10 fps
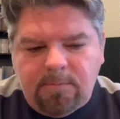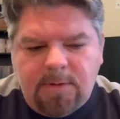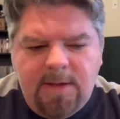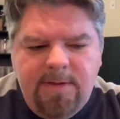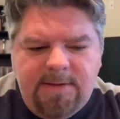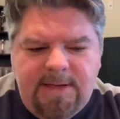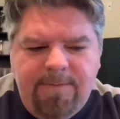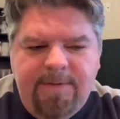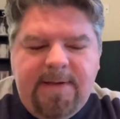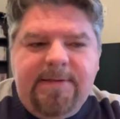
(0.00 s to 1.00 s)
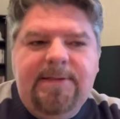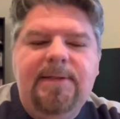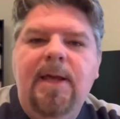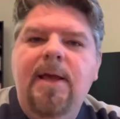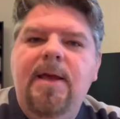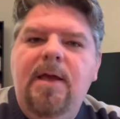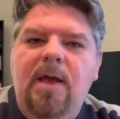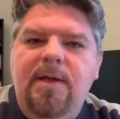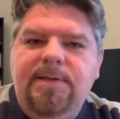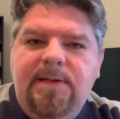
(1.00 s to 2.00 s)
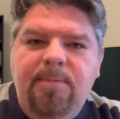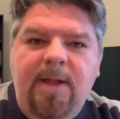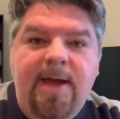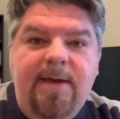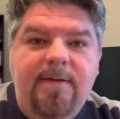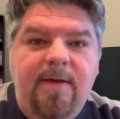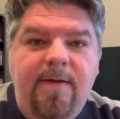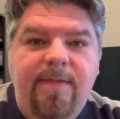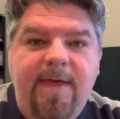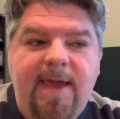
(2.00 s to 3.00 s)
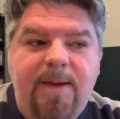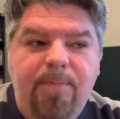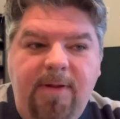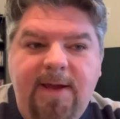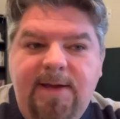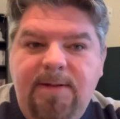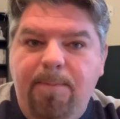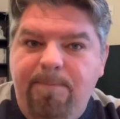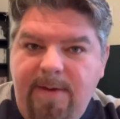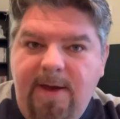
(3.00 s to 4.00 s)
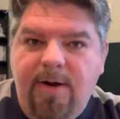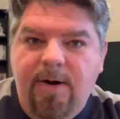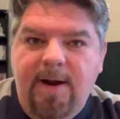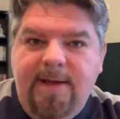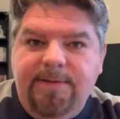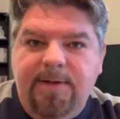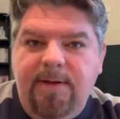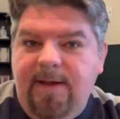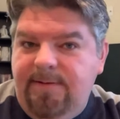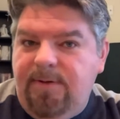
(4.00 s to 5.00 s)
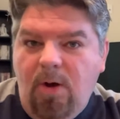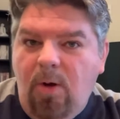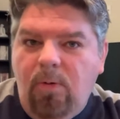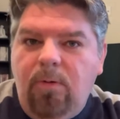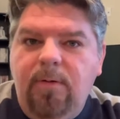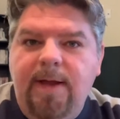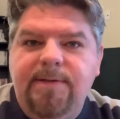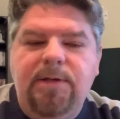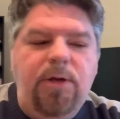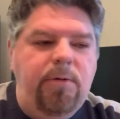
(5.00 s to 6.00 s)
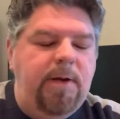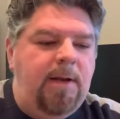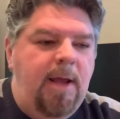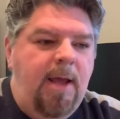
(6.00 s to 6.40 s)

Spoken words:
The defense seemed like they played better as a whole, as a unit.